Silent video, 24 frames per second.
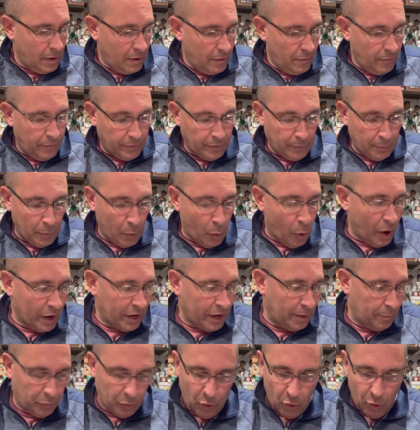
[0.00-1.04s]
From the Milwaukee
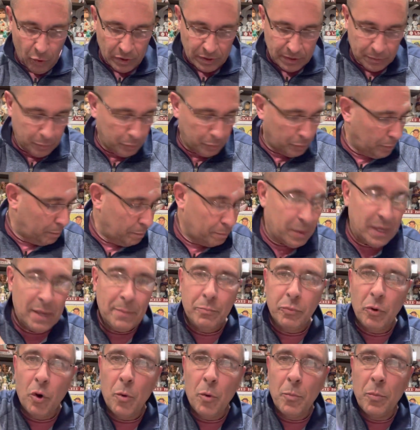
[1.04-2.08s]
Brewers, Pete
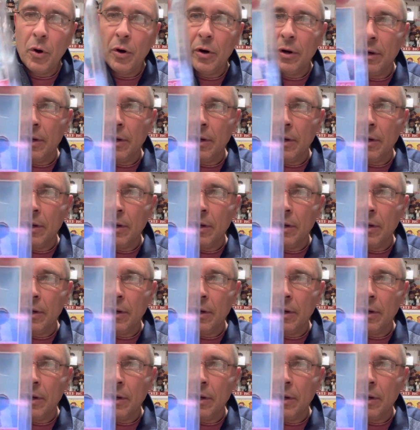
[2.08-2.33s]
Broberg.